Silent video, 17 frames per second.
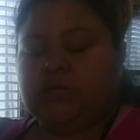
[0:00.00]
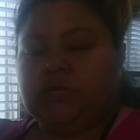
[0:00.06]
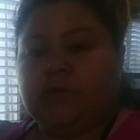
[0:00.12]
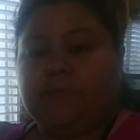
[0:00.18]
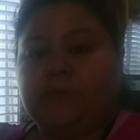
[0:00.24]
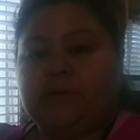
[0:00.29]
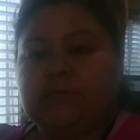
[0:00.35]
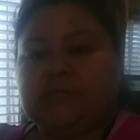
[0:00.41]
going
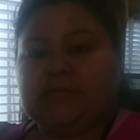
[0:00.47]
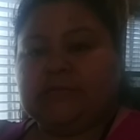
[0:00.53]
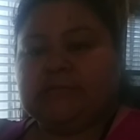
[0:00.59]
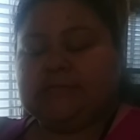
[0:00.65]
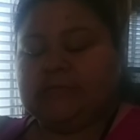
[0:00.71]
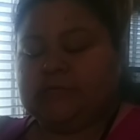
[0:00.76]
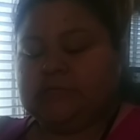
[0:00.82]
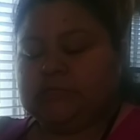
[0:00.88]
to put
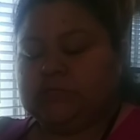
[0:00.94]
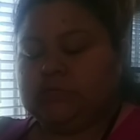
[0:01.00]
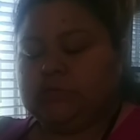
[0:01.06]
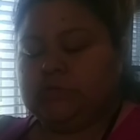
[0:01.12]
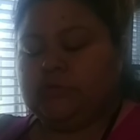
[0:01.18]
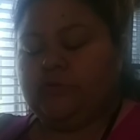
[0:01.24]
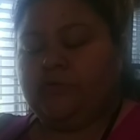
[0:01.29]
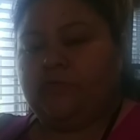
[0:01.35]
this into
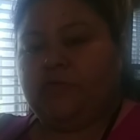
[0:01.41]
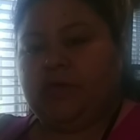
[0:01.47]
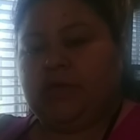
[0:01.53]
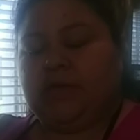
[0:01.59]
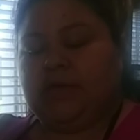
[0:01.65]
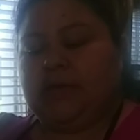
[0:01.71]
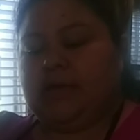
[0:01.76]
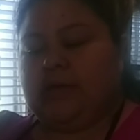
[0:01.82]

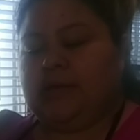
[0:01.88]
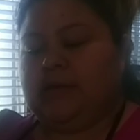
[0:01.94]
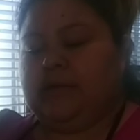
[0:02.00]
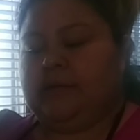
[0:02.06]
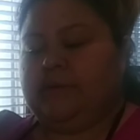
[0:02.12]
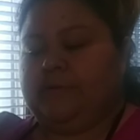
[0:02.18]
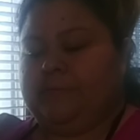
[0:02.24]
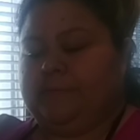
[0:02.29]

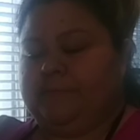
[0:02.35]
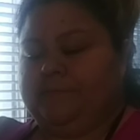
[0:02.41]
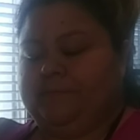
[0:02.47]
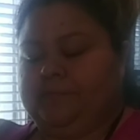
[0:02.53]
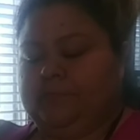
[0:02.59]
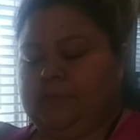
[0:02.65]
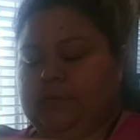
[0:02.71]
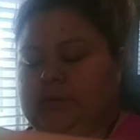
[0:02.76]

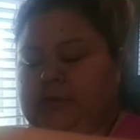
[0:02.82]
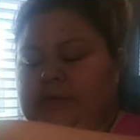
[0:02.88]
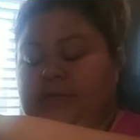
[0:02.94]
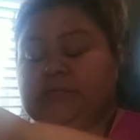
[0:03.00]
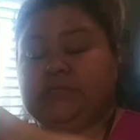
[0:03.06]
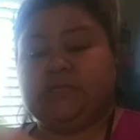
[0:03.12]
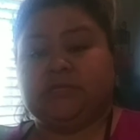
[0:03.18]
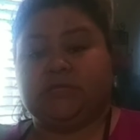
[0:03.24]

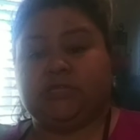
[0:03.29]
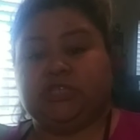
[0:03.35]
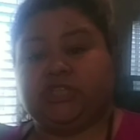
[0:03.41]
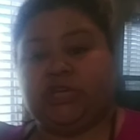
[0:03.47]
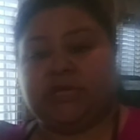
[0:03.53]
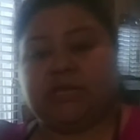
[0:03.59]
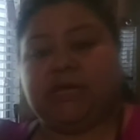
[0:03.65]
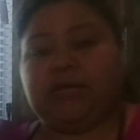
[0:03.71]
the
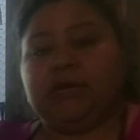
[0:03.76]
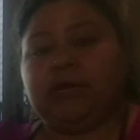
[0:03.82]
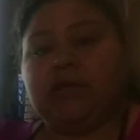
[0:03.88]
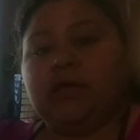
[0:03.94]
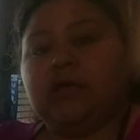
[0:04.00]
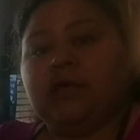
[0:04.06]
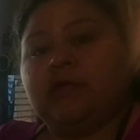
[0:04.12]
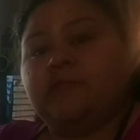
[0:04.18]
chicken
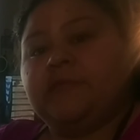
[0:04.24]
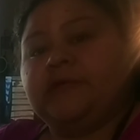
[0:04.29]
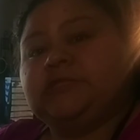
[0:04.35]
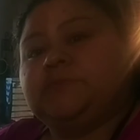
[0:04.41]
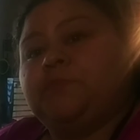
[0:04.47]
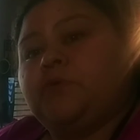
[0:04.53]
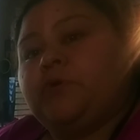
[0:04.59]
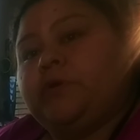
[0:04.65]

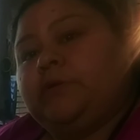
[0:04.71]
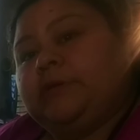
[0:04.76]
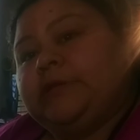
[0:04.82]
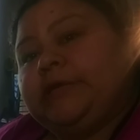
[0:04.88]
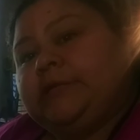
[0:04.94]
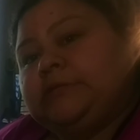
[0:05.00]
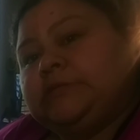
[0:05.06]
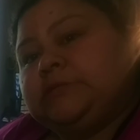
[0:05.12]
that's
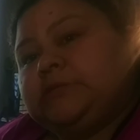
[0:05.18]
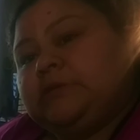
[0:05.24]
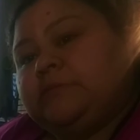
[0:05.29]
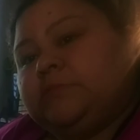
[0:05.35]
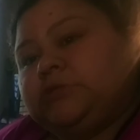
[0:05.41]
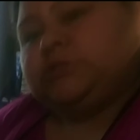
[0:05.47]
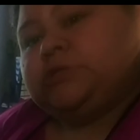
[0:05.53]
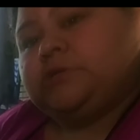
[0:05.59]
boiling. So let
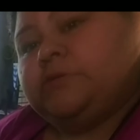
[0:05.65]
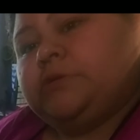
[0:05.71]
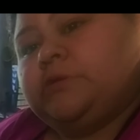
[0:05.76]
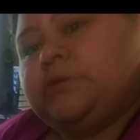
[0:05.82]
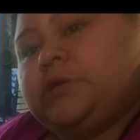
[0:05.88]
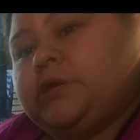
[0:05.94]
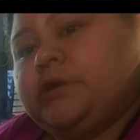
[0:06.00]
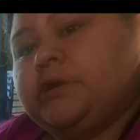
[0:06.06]
me show you
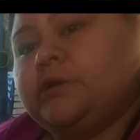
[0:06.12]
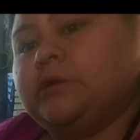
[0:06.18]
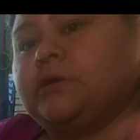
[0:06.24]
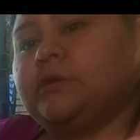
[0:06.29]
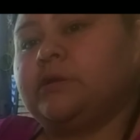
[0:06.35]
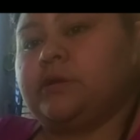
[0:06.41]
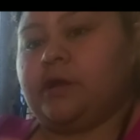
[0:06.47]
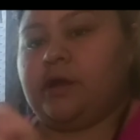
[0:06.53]
here.
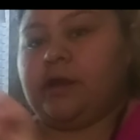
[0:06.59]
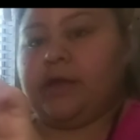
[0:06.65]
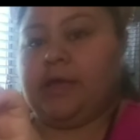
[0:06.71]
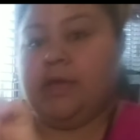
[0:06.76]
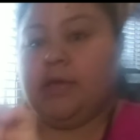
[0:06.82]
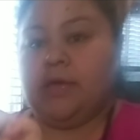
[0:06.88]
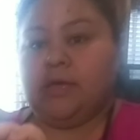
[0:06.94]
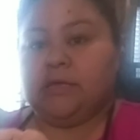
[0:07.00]
All right,
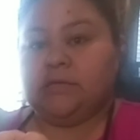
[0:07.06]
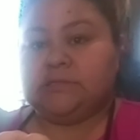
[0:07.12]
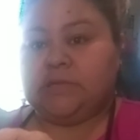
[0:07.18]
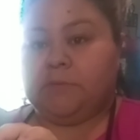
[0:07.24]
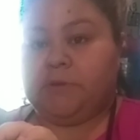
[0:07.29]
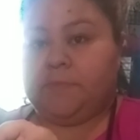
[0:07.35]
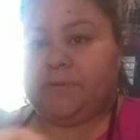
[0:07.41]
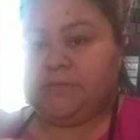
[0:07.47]
so
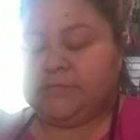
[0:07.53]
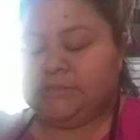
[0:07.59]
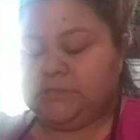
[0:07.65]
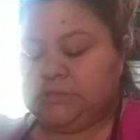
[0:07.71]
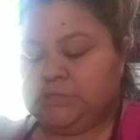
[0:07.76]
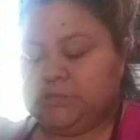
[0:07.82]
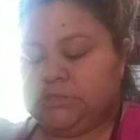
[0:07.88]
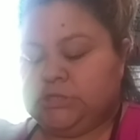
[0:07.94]
I'm going to put this
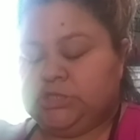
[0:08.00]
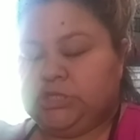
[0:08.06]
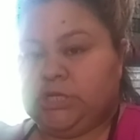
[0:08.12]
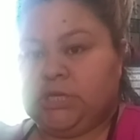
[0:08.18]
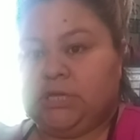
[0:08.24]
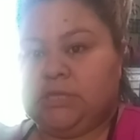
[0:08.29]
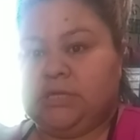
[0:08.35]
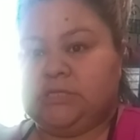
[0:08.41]
into the
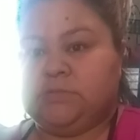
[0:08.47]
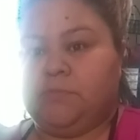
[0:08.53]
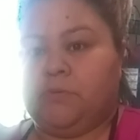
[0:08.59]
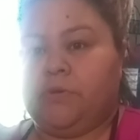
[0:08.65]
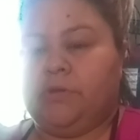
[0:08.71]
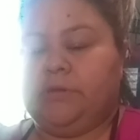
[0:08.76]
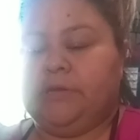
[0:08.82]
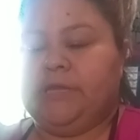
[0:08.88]
chicken that's
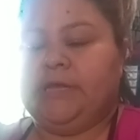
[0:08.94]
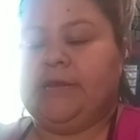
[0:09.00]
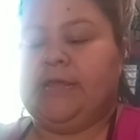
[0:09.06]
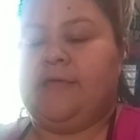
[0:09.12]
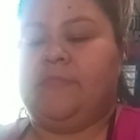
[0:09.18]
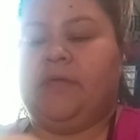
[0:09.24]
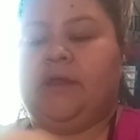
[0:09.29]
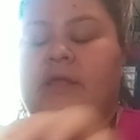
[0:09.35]
boiling,
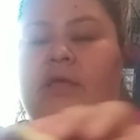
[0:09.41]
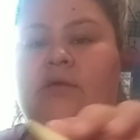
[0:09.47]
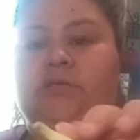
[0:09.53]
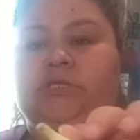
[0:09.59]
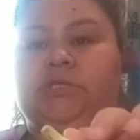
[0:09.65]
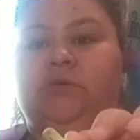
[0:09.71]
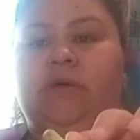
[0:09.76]
and then I also